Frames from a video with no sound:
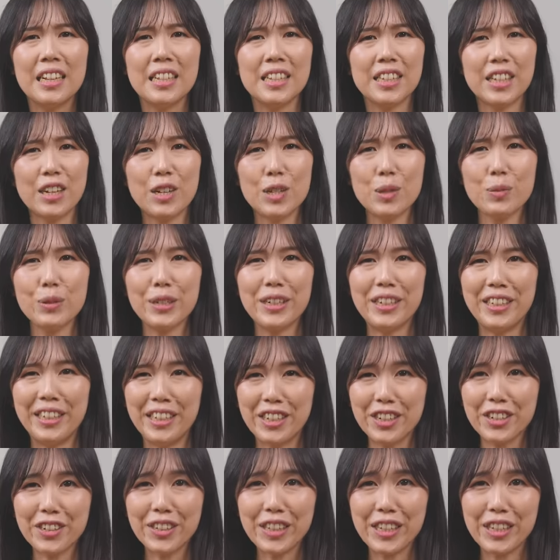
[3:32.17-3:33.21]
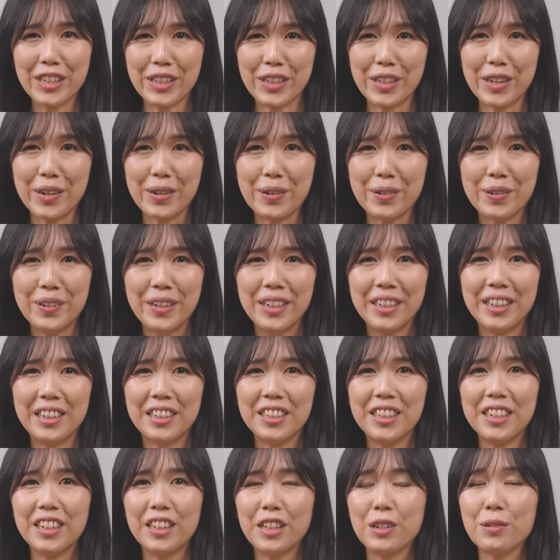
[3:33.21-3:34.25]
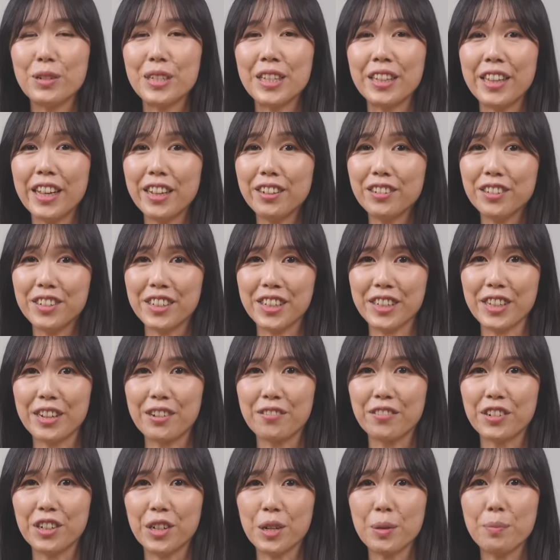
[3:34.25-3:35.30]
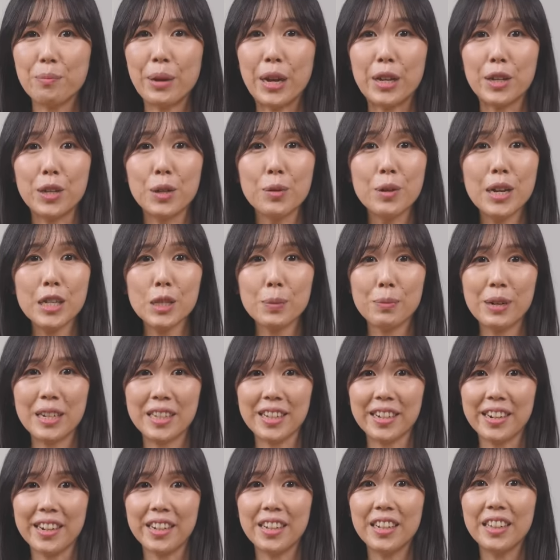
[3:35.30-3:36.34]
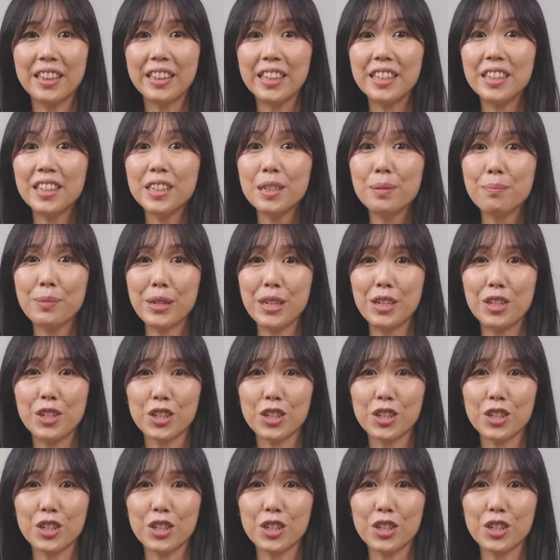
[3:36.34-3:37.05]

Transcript: Sales were initially slow until it was later discovered by US President Lyndon B.